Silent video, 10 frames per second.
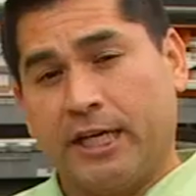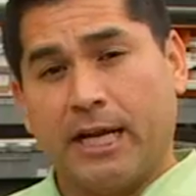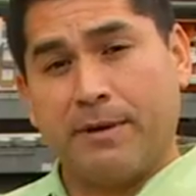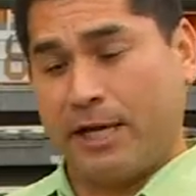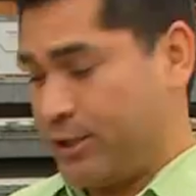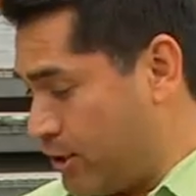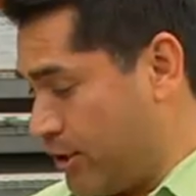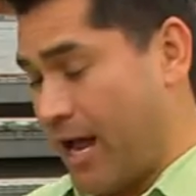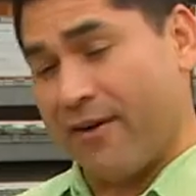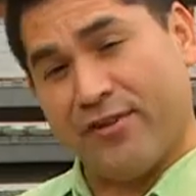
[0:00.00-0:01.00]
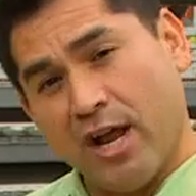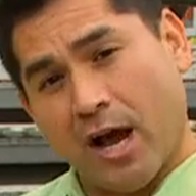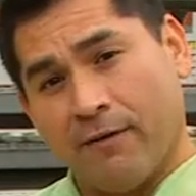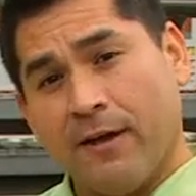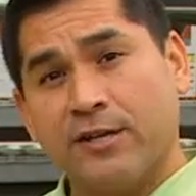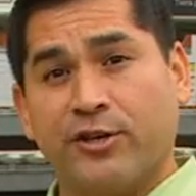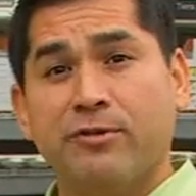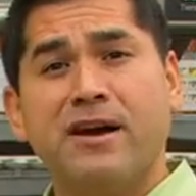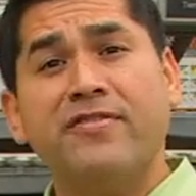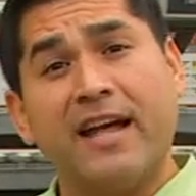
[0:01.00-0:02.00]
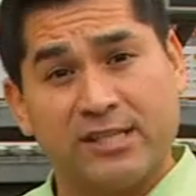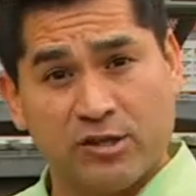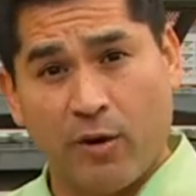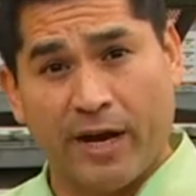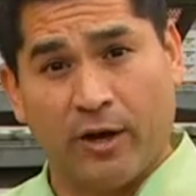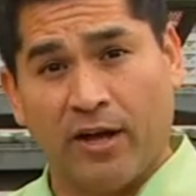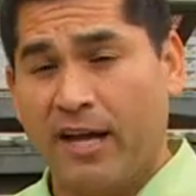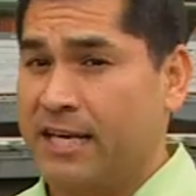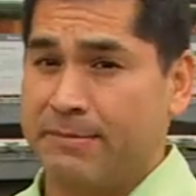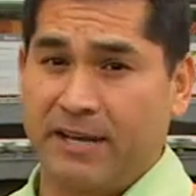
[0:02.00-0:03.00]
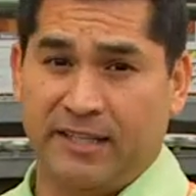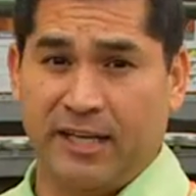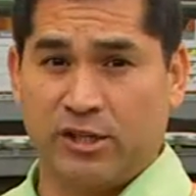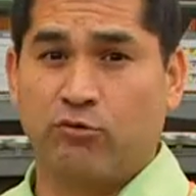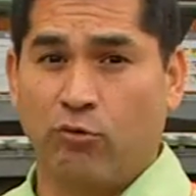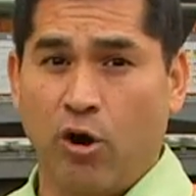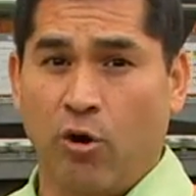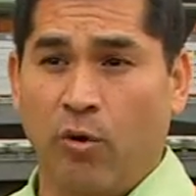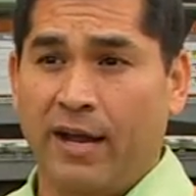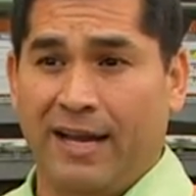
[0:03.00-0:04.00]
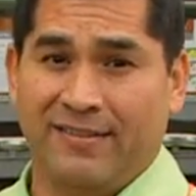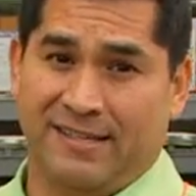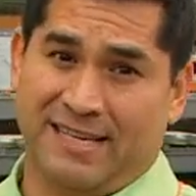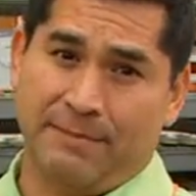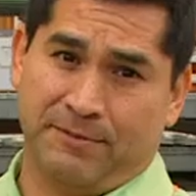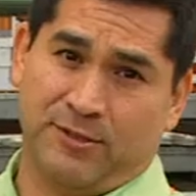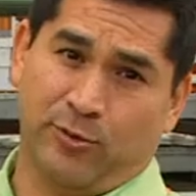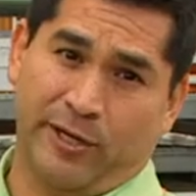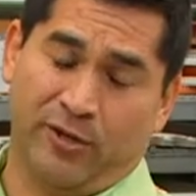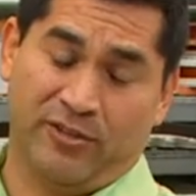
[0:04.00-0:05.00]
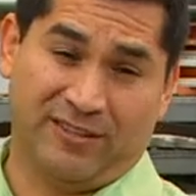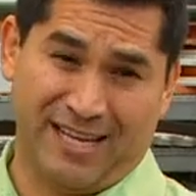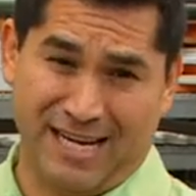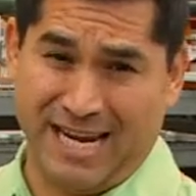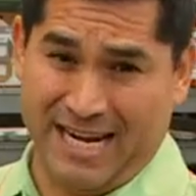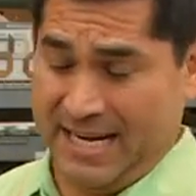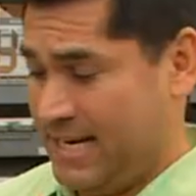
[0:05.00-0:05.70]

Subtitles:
you gotta make sure you have enough so you mend that soil to make things grow in the type of soil that they need.